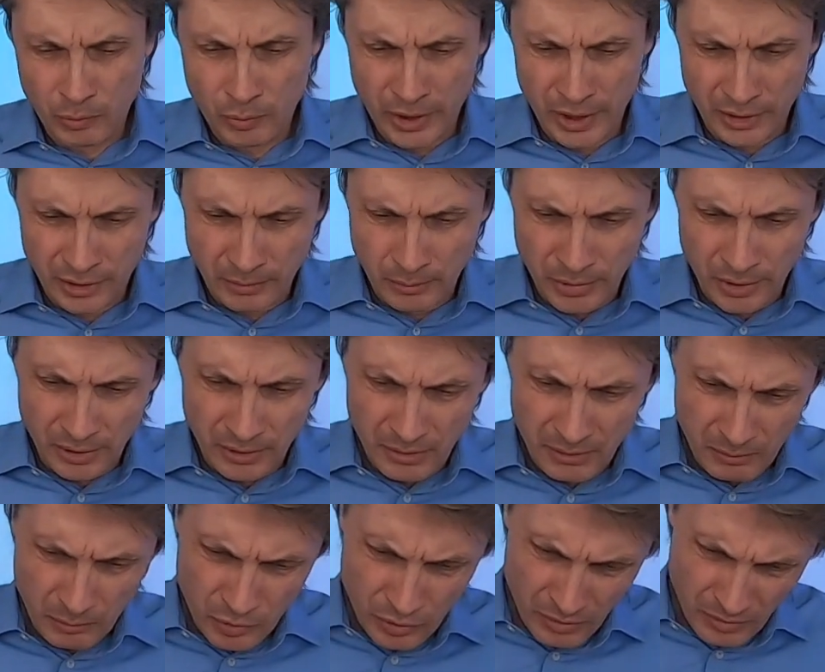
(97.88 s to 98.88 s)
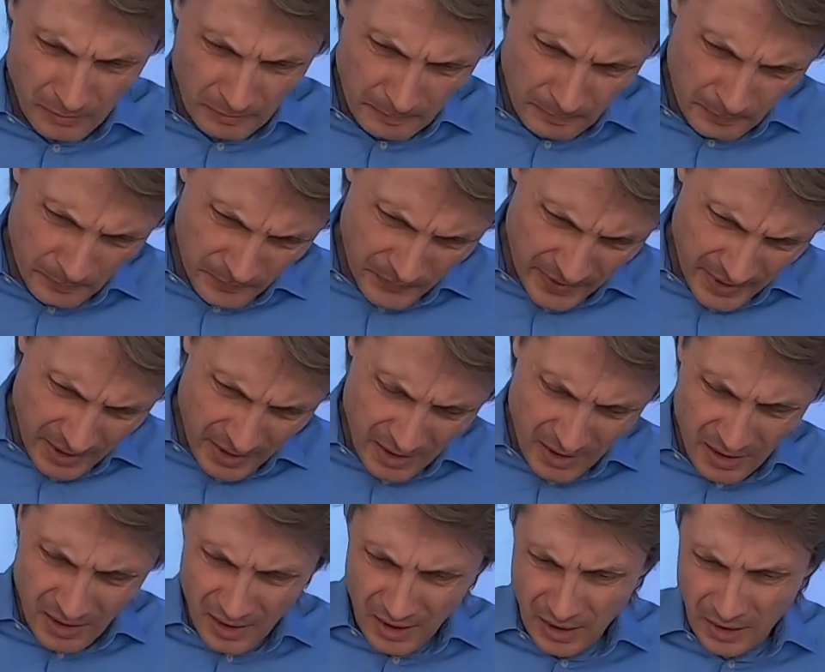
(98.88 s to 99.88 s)
wait a bit more
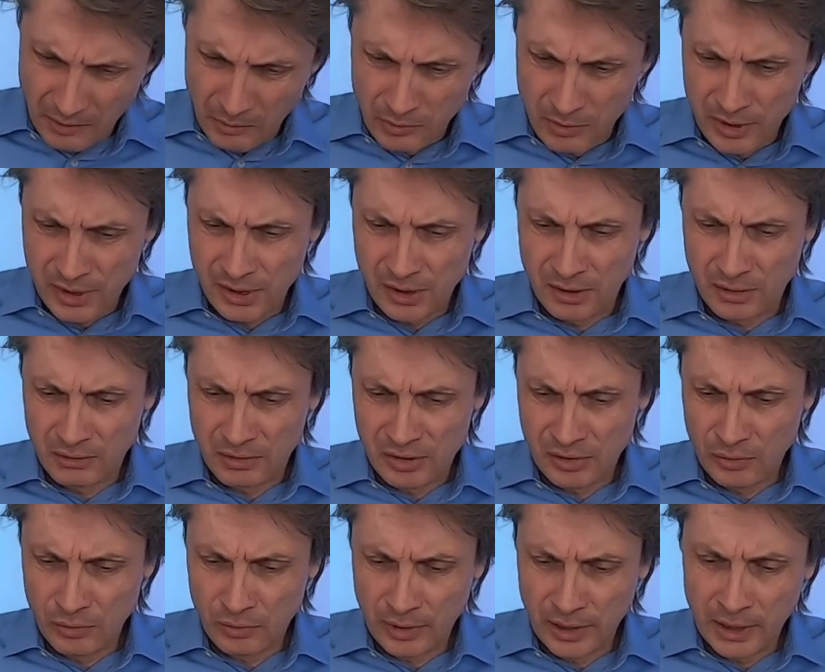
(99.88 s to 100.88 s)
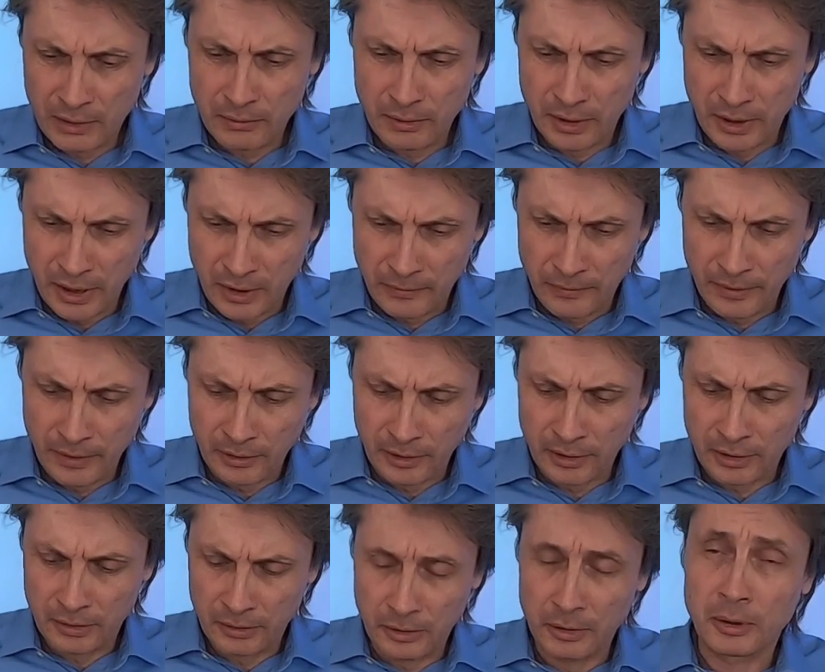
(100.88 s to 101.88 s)
and then we'll see. It looks like we had filled
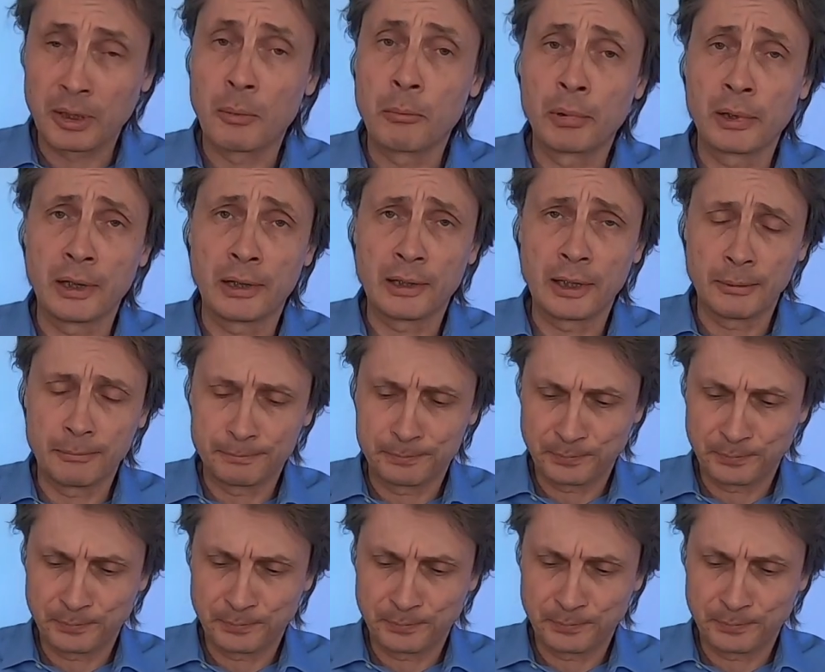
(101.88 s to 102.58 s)
it in completely.